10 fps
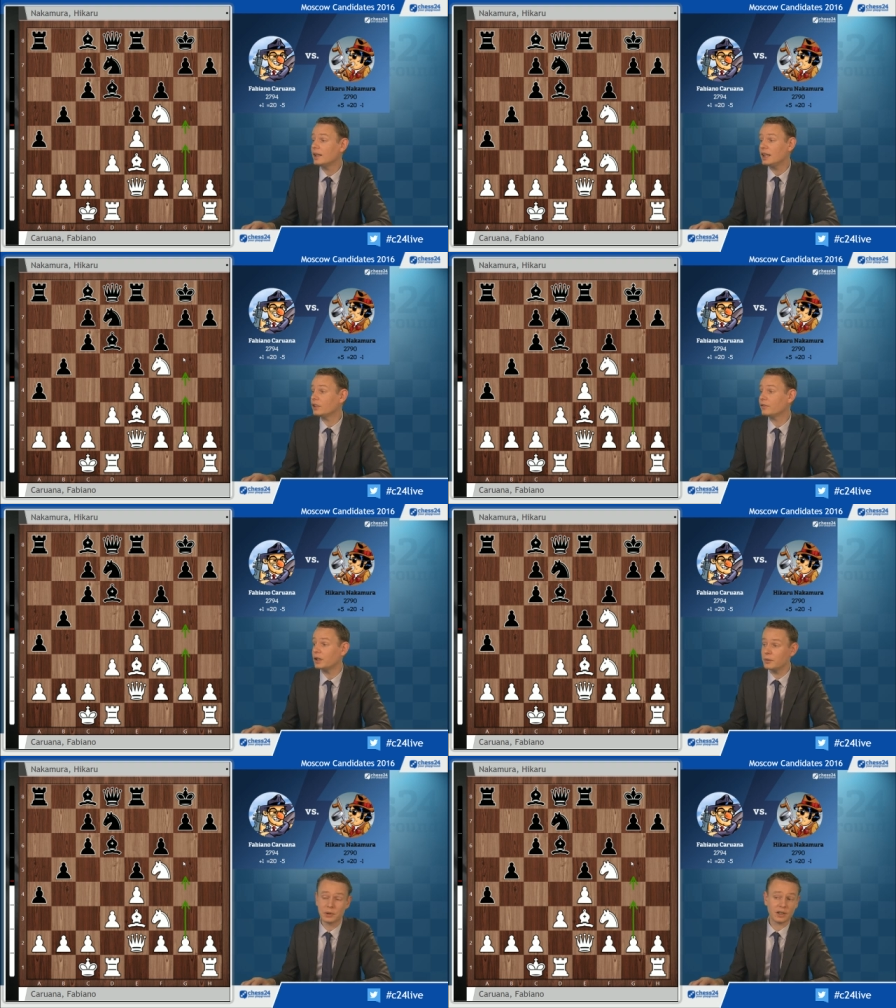is
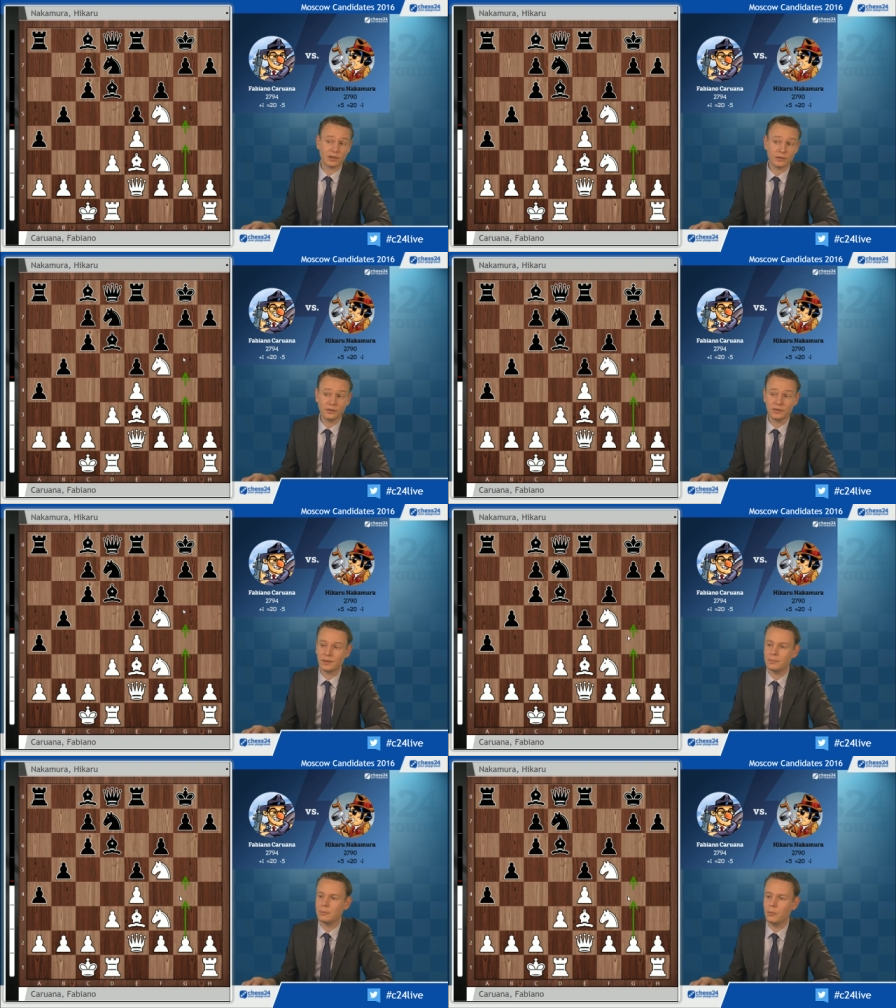very impressive.
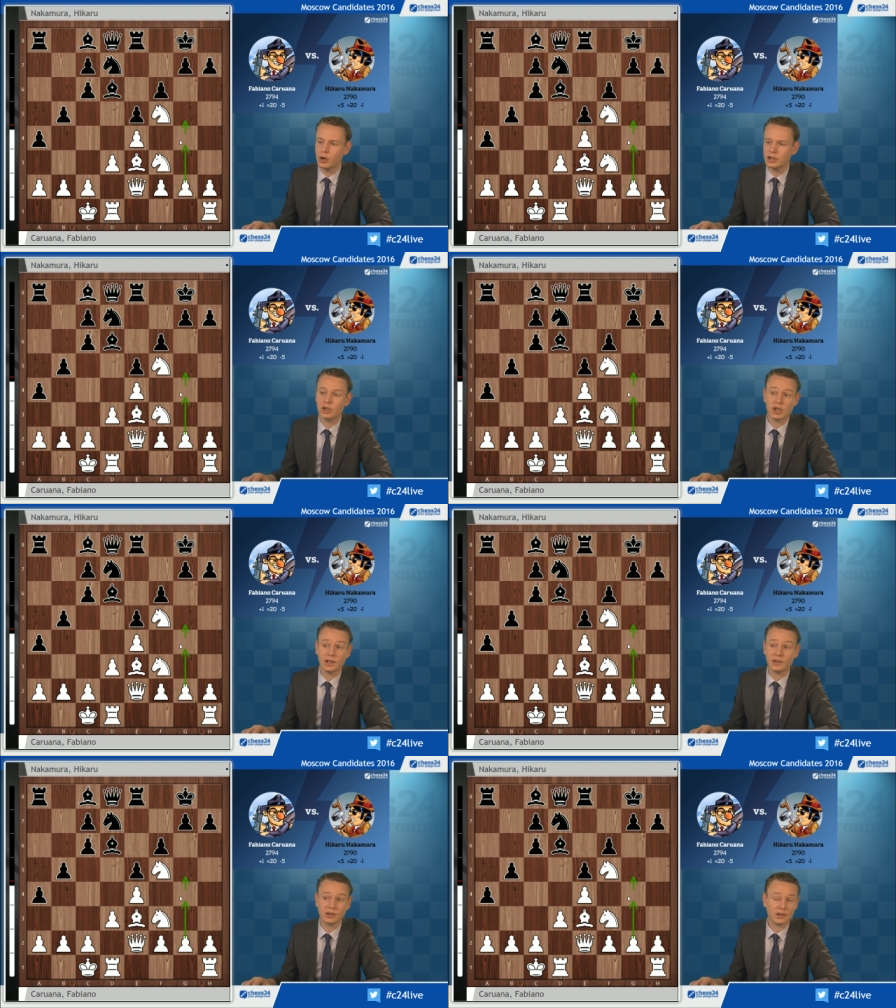Modern
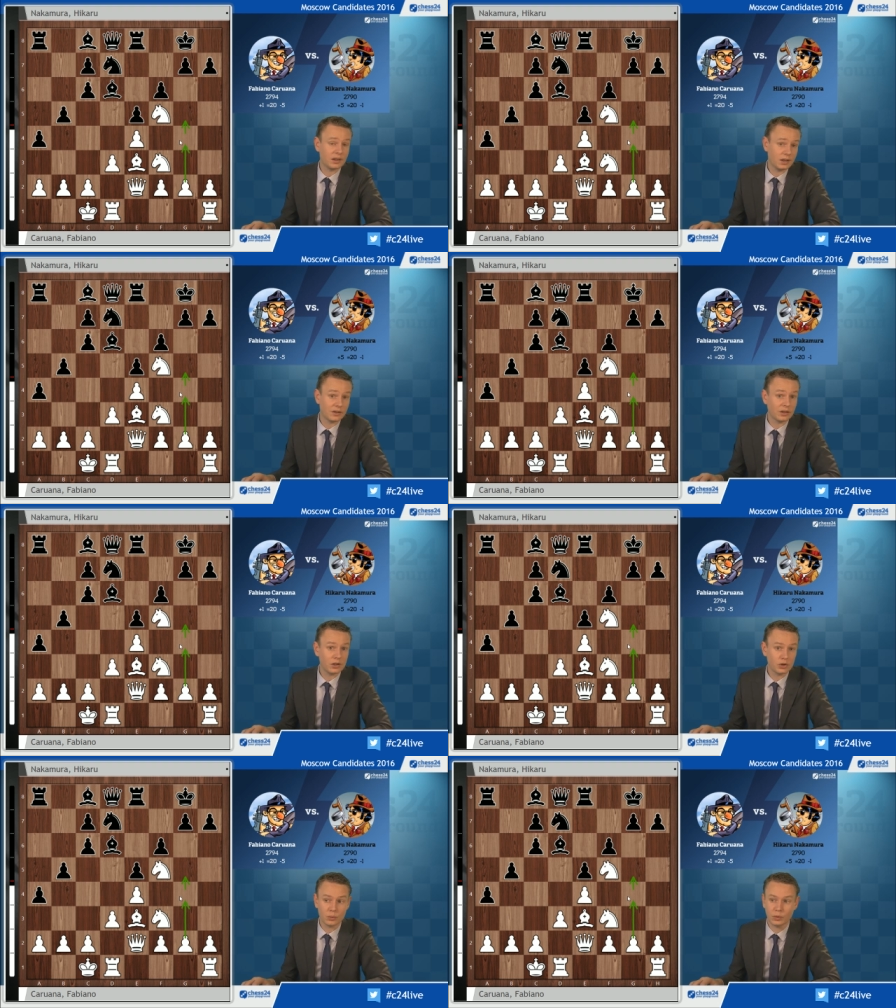chess, the
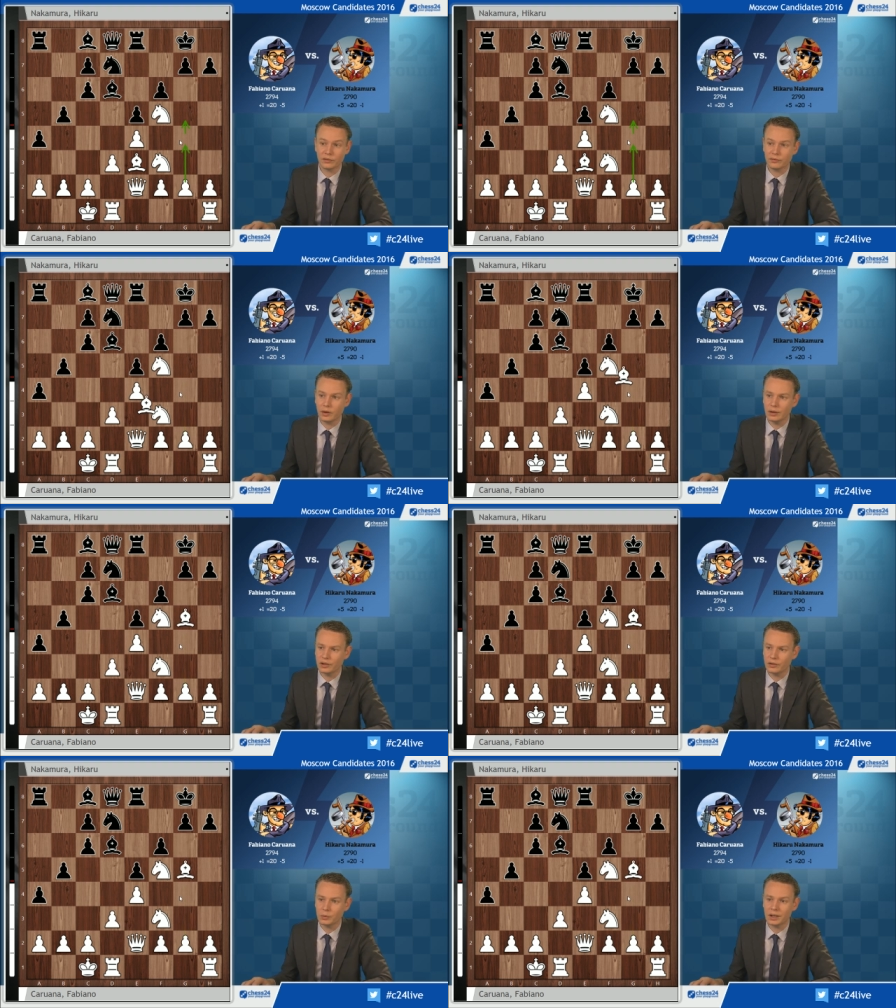execution was
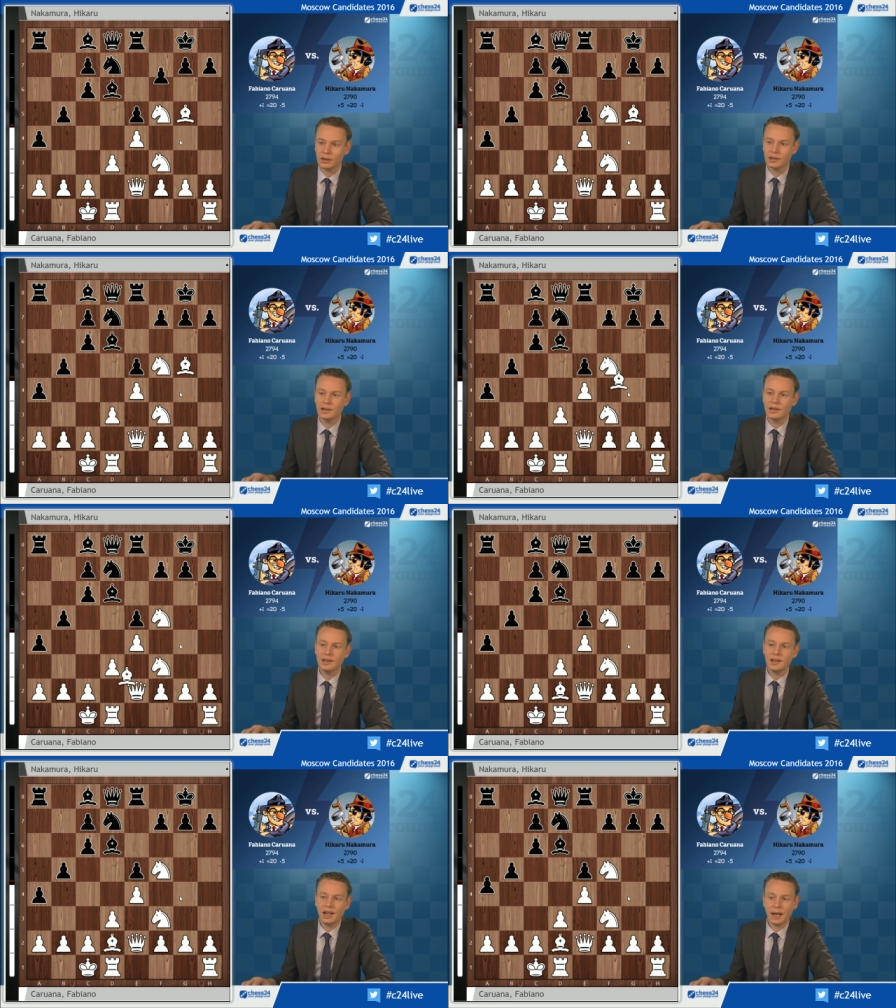flawless as well.
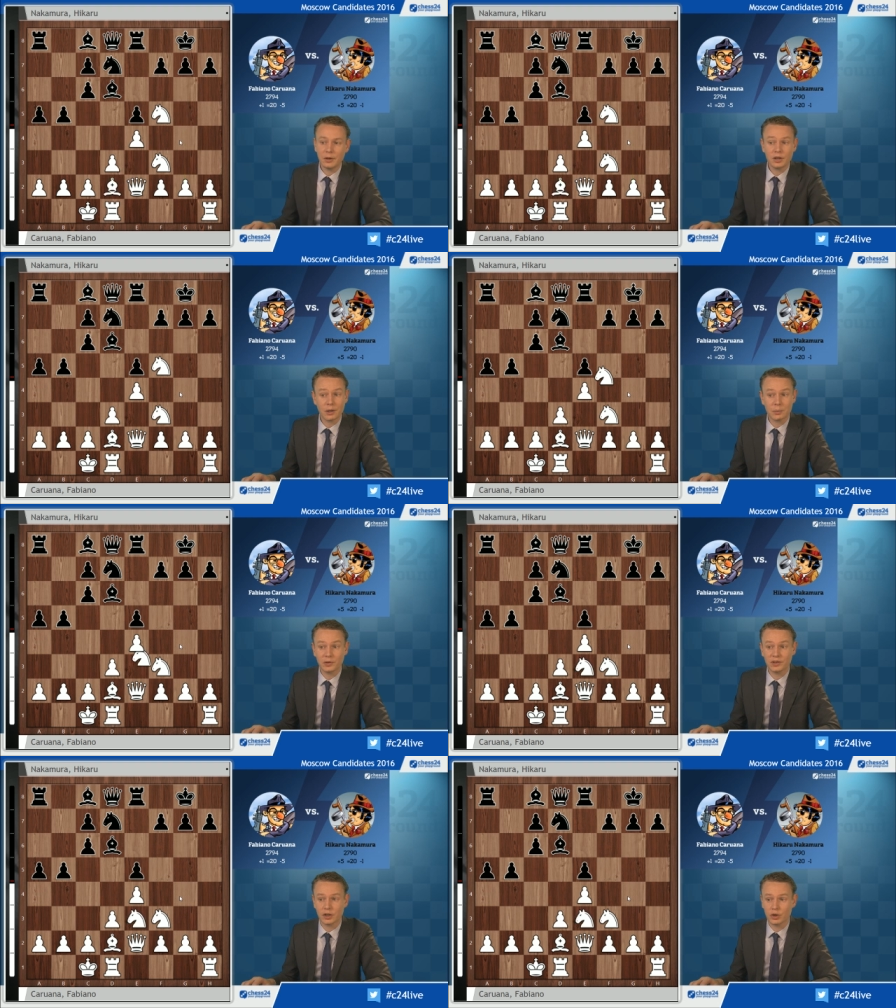I'm not
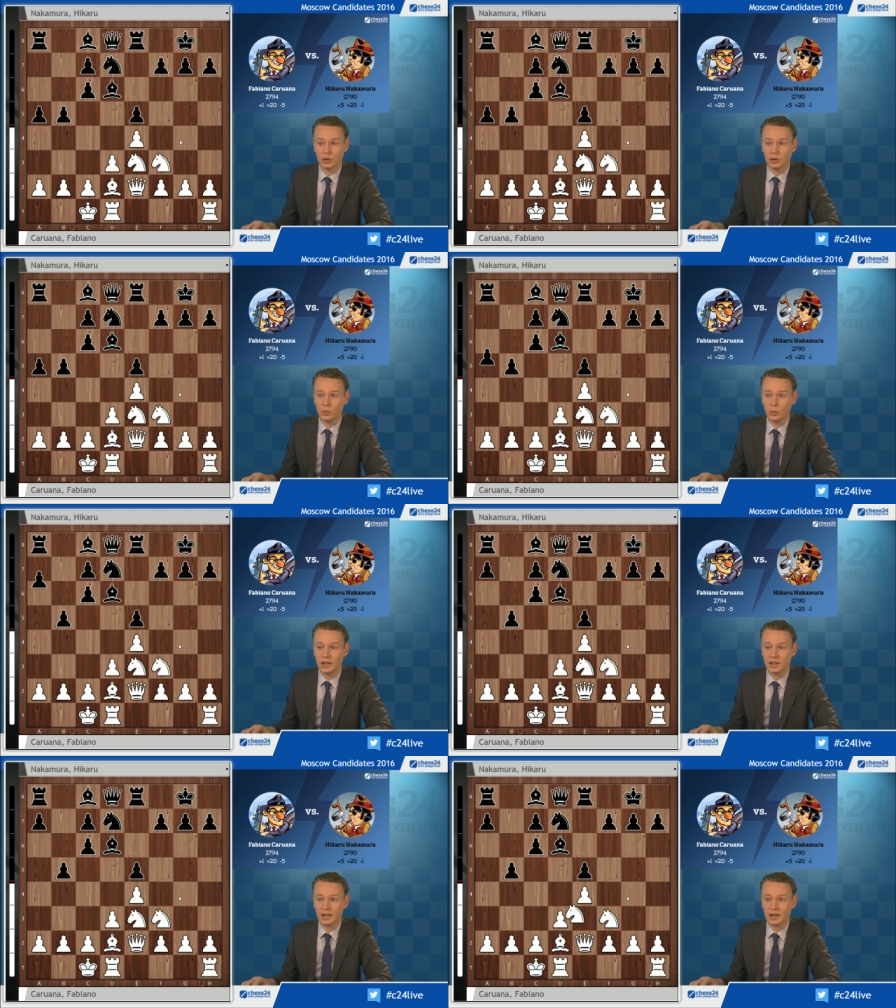100% sure
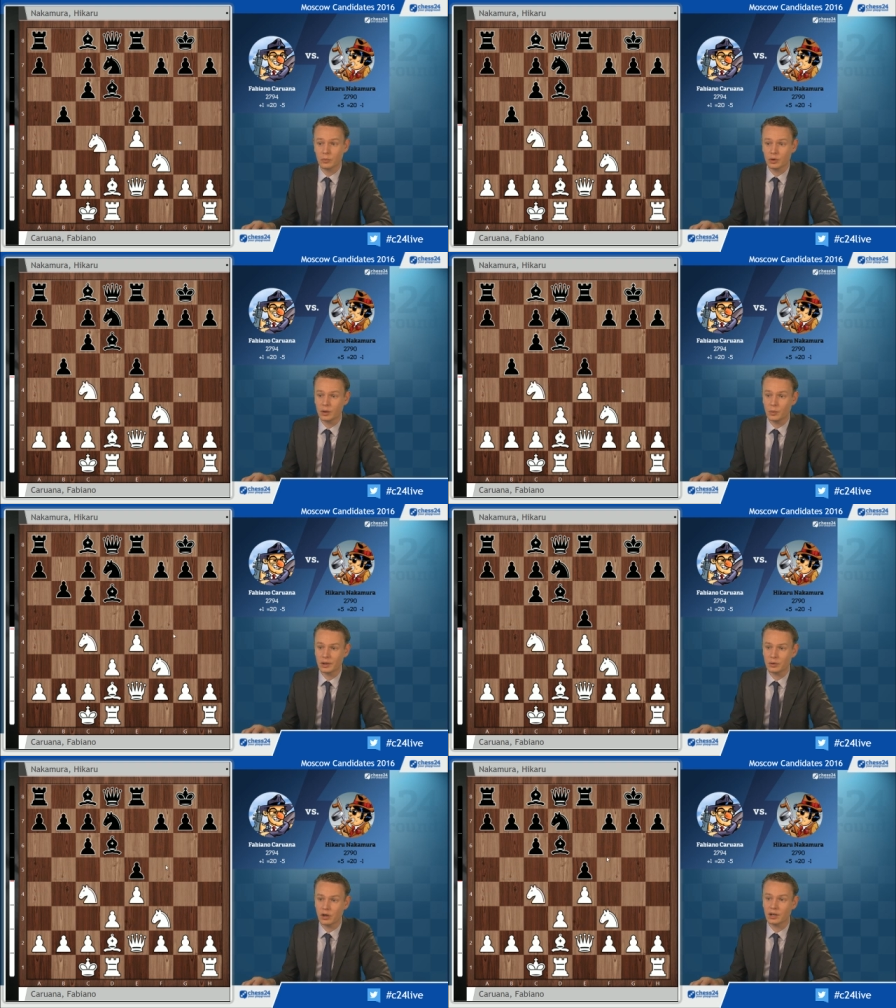where Nakamura
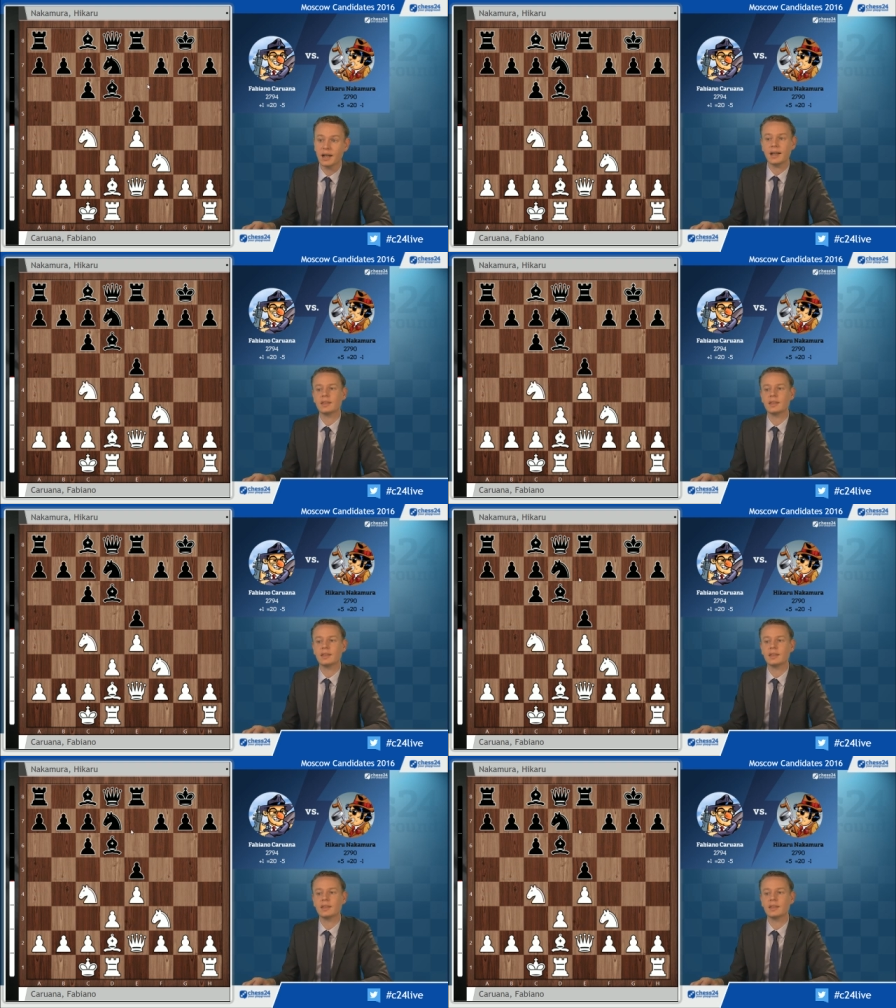went wrong. I